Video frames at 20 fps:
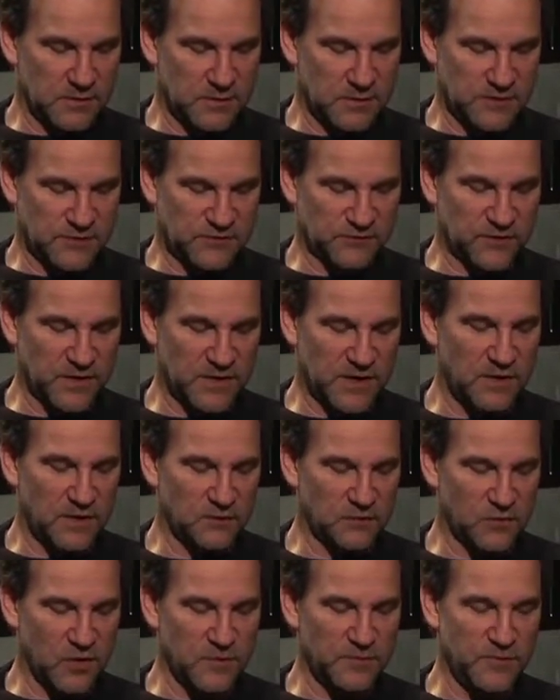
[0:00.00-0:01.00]
it's funny,
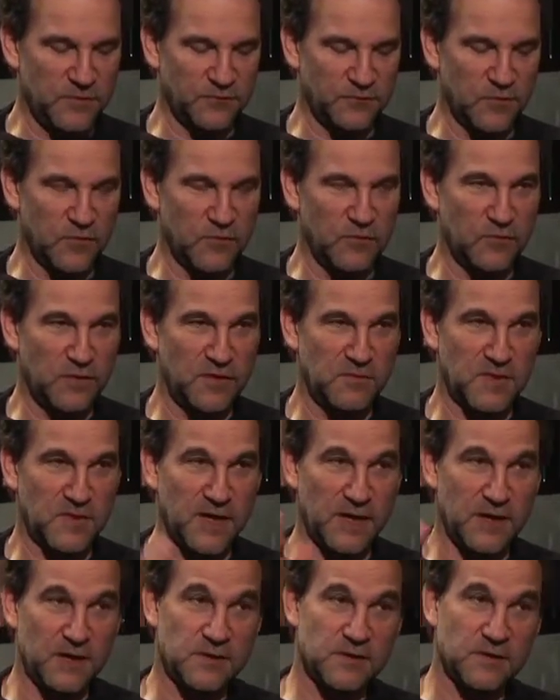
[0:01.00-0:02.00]
long before we
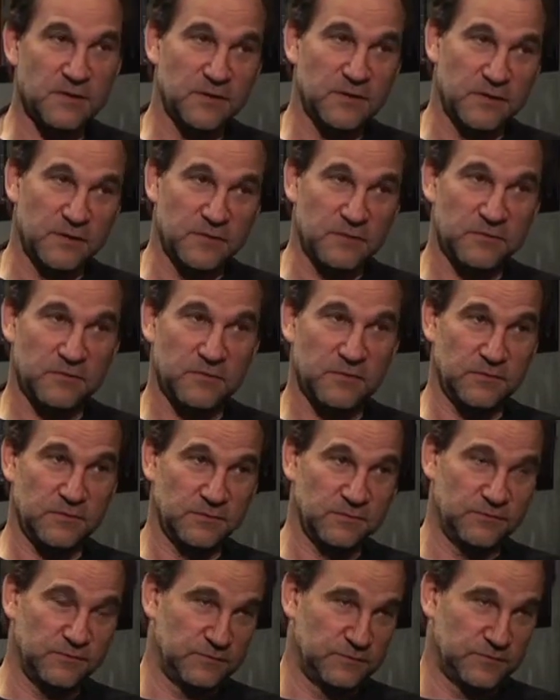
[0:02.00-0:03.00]
made
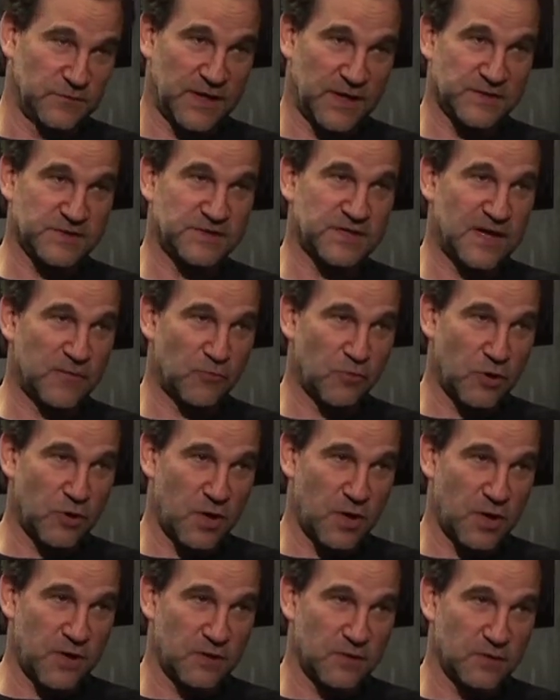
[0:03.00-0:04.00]
Last
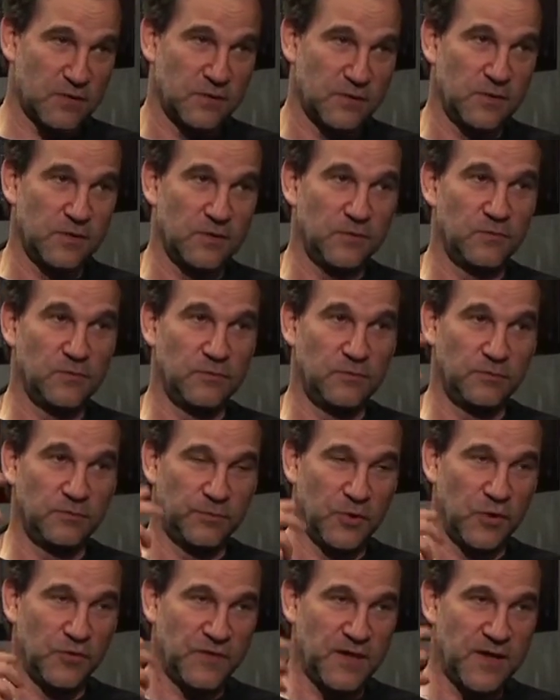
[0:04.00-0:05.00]
Samurai,
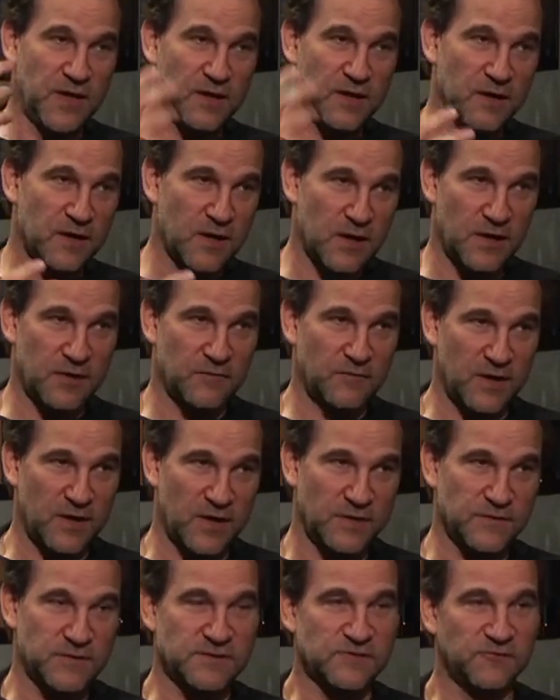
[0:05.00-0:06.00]
both Ed and I have
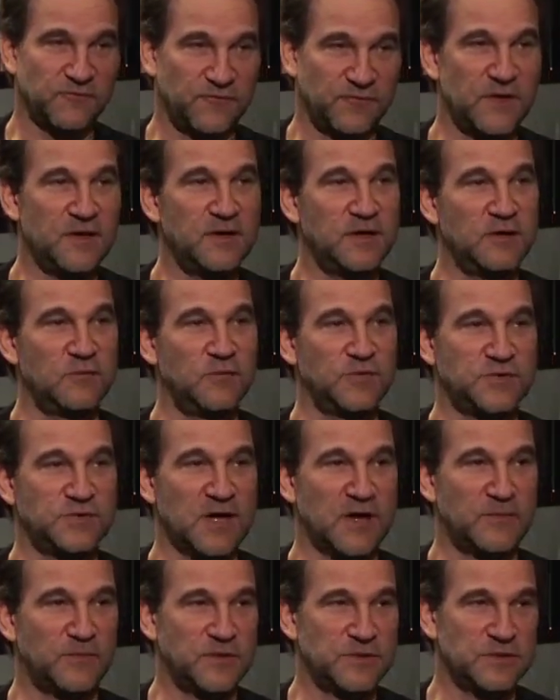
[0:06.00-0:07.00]
had this affinity with
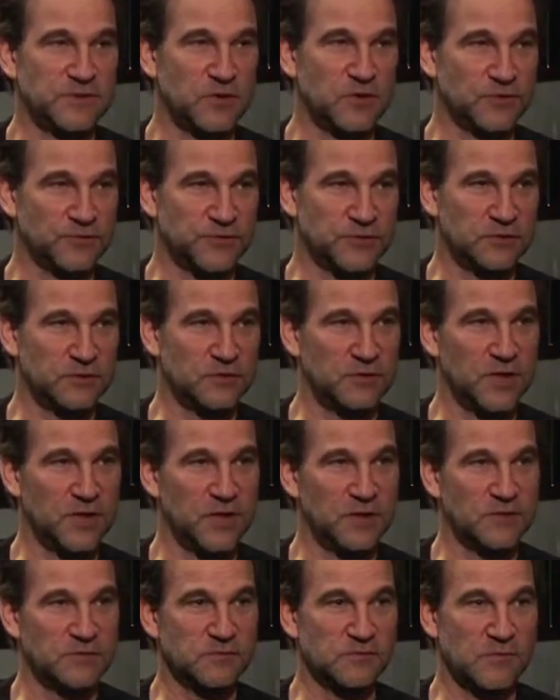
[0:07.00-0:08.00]
Japanese culture
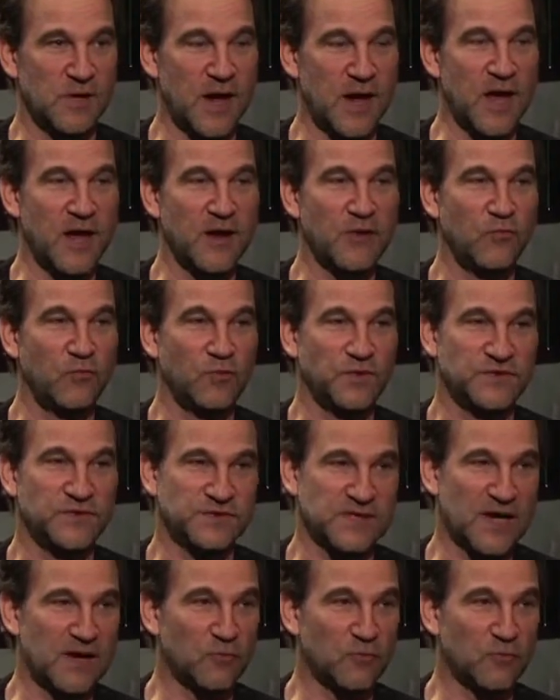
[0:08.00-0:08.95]
and with the